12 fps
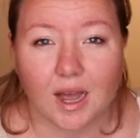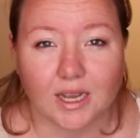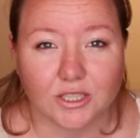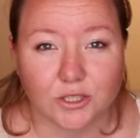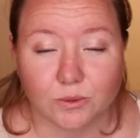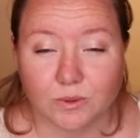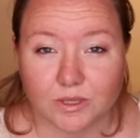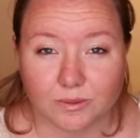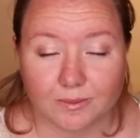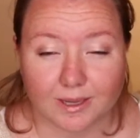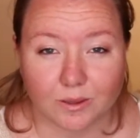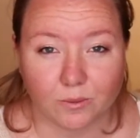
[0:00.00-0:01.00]
I do want
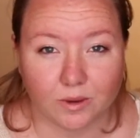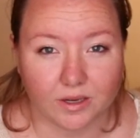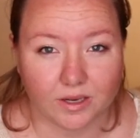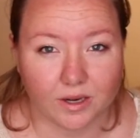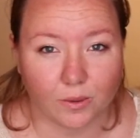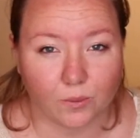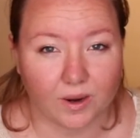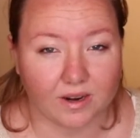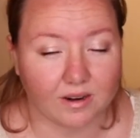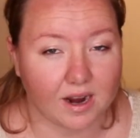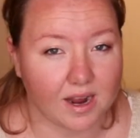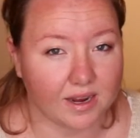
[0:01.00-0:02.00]
to make one
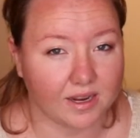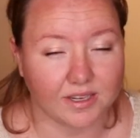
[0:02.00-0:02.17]
where I